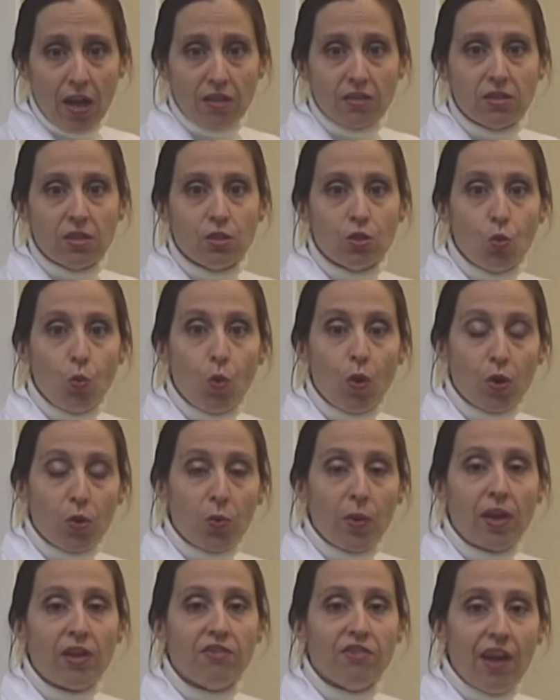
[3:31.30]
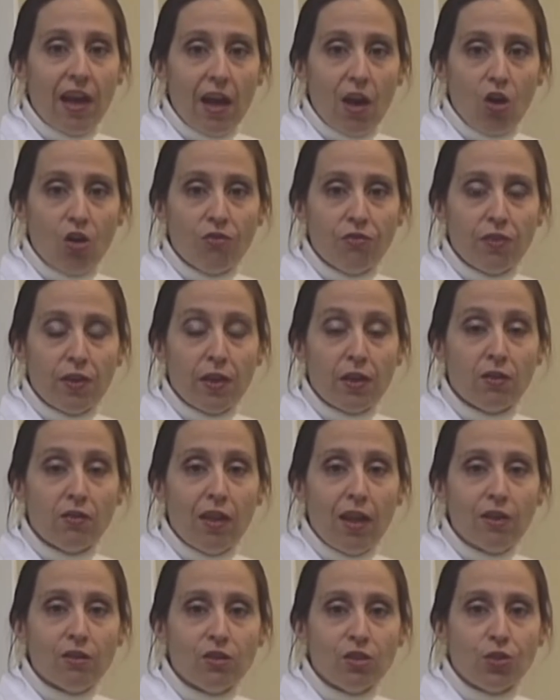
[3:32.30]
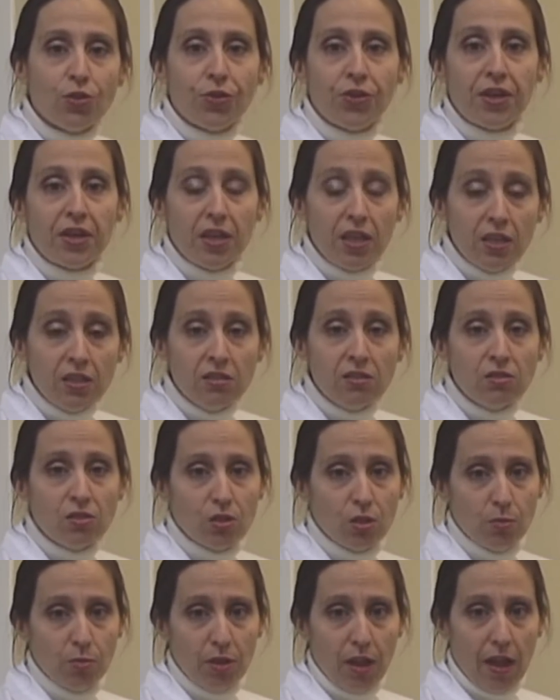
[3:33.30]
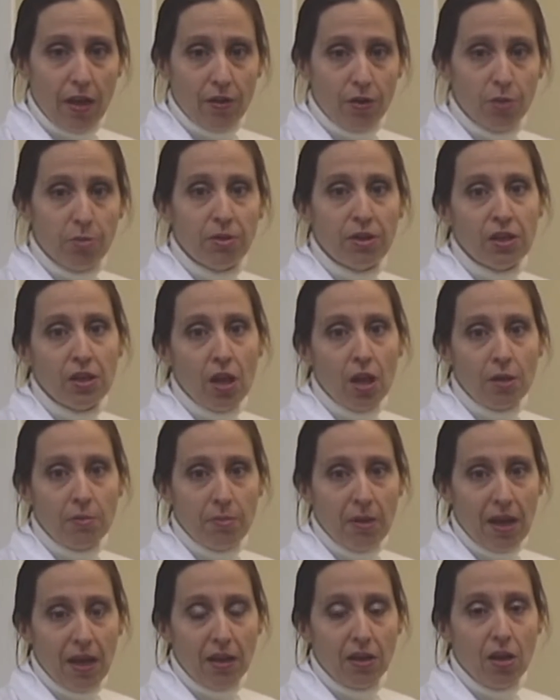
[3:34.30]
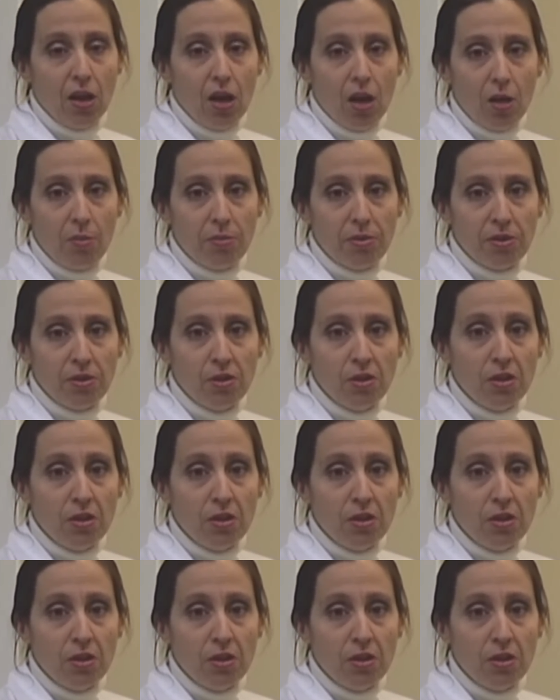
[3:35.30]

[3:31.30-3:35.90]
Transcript: acts as a one-way valve. It allows urine into the bladder, but not back up.